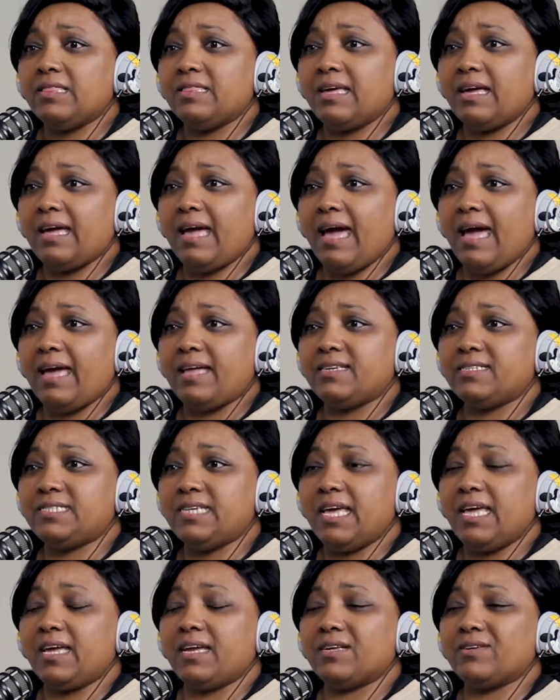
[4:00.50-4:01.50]
they hadn't
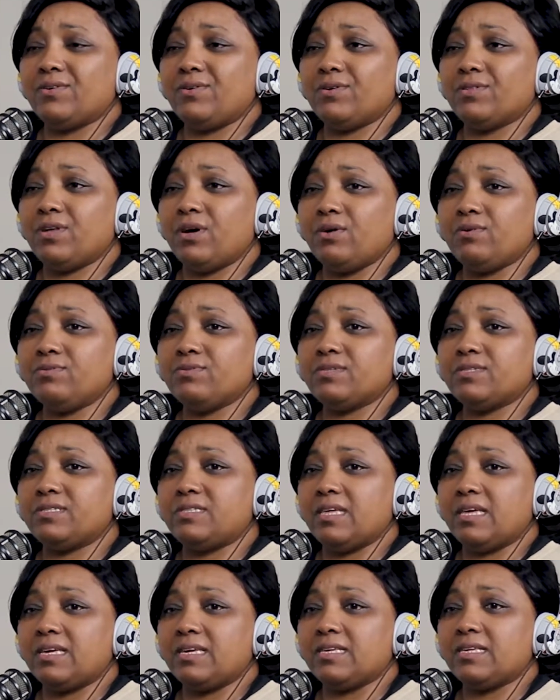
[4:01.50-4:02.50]
taken, or the only
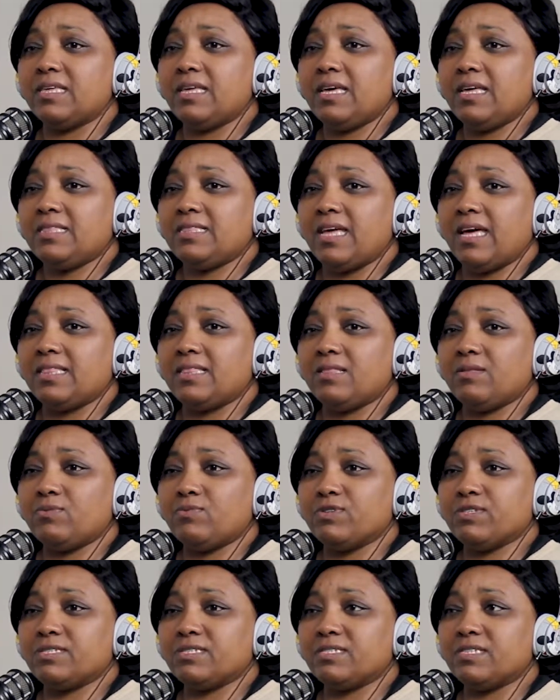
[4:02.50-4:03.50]
thing that
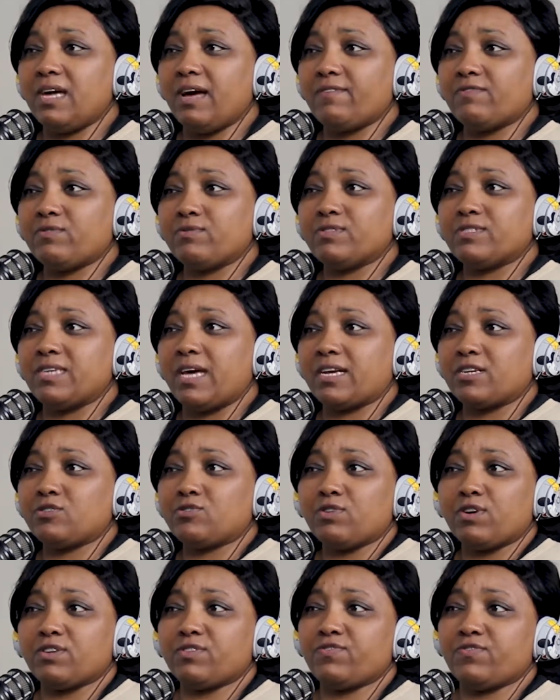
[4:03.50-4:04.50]
was left, was like
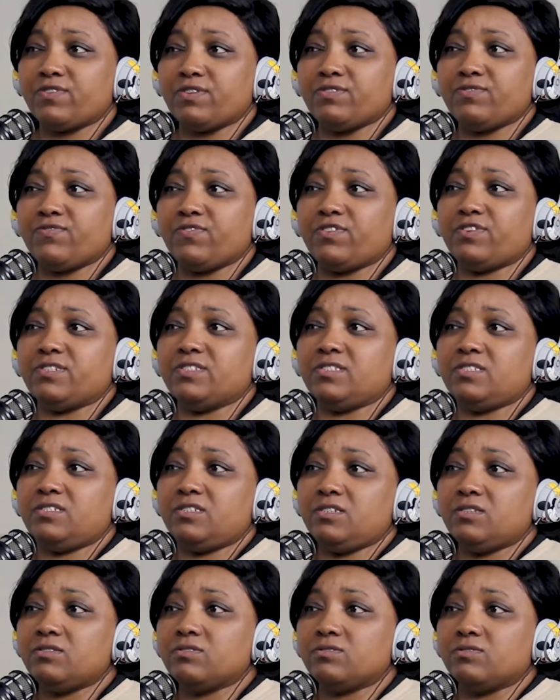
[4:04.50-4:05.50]
trust funds for his
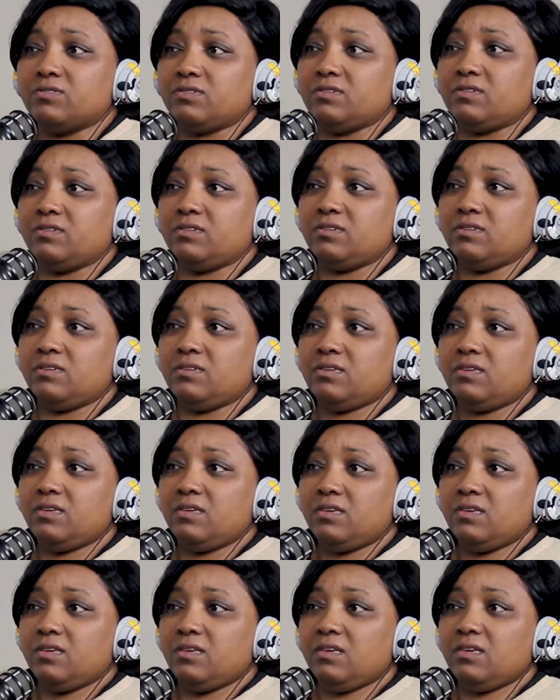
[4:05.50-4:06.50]
children.
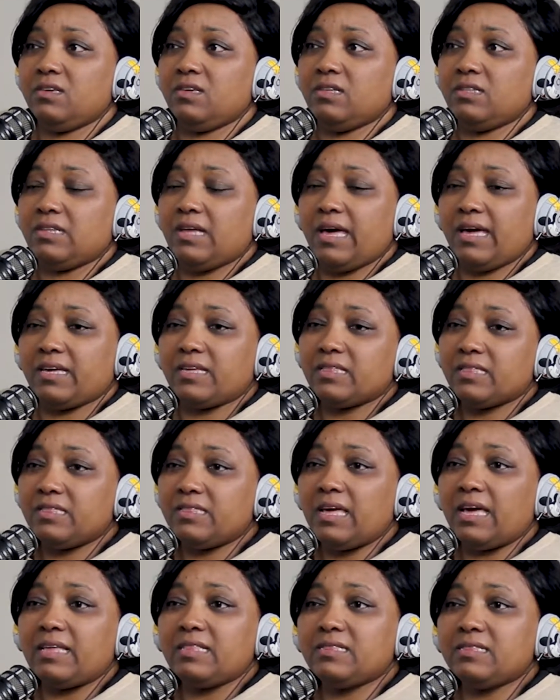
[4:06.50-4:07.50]
Like,
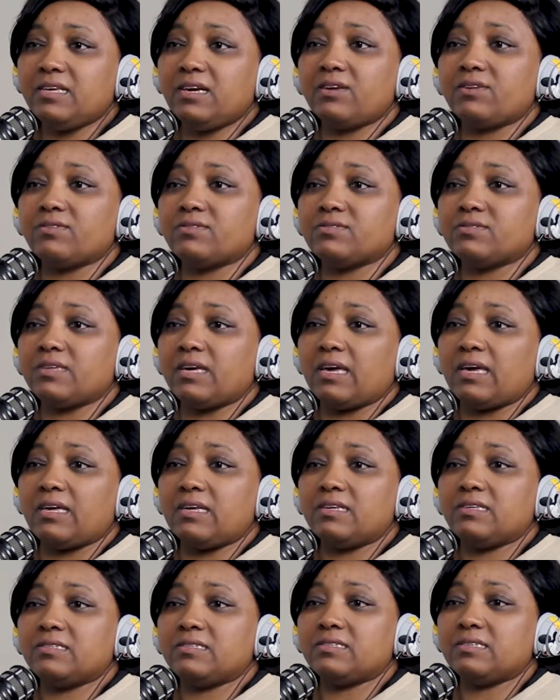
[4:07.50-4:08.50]
they
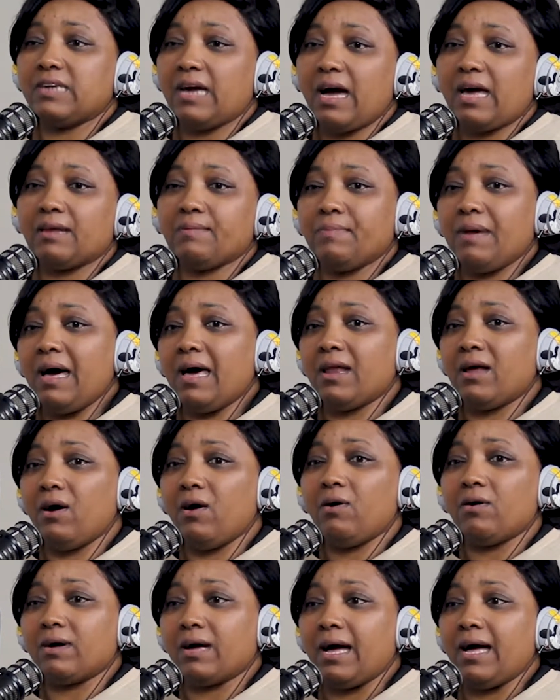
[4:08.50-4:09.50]
literally got him out of
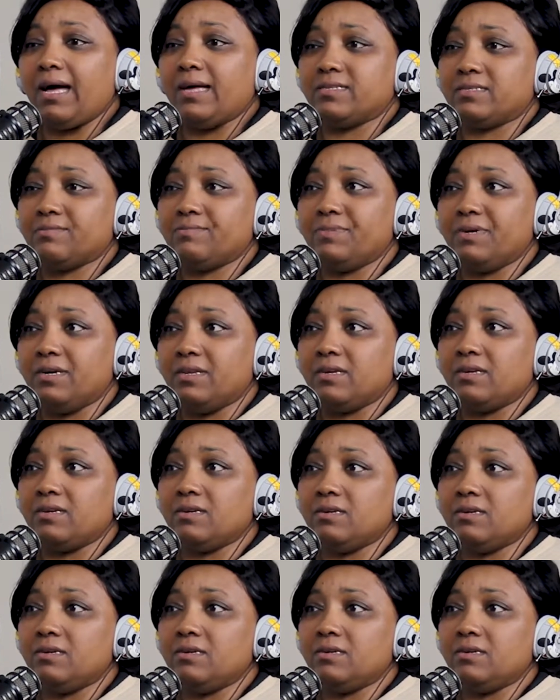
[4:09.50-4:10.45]
all kinds of money.